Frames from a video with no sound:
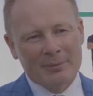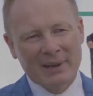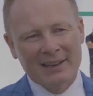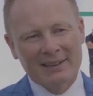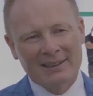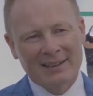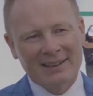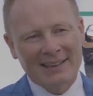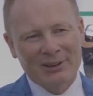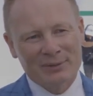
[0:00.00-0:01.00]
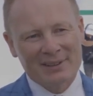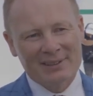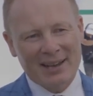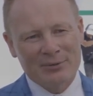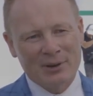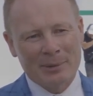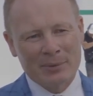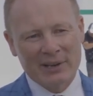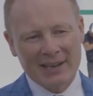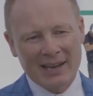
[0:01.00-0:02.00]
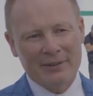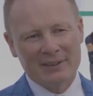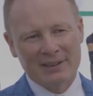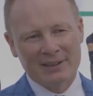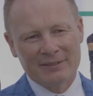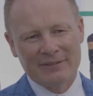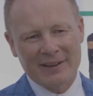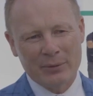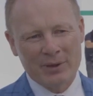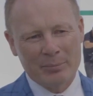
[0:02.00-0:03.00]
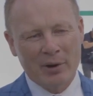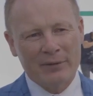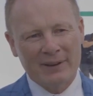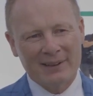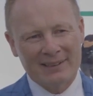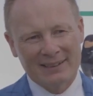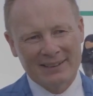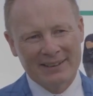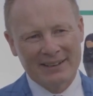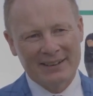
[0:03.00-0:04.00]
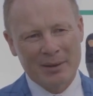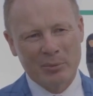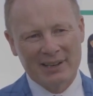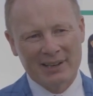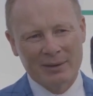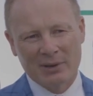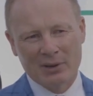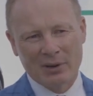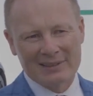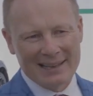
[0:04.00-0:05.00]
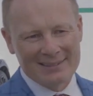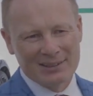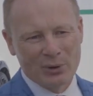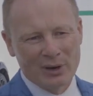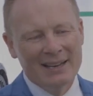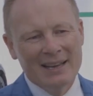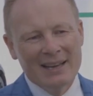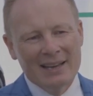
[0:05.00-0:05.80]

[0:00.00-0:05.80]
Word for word: being the head of design for Lamborghini, I feel very perfectly here in Lamborghini because Lanzador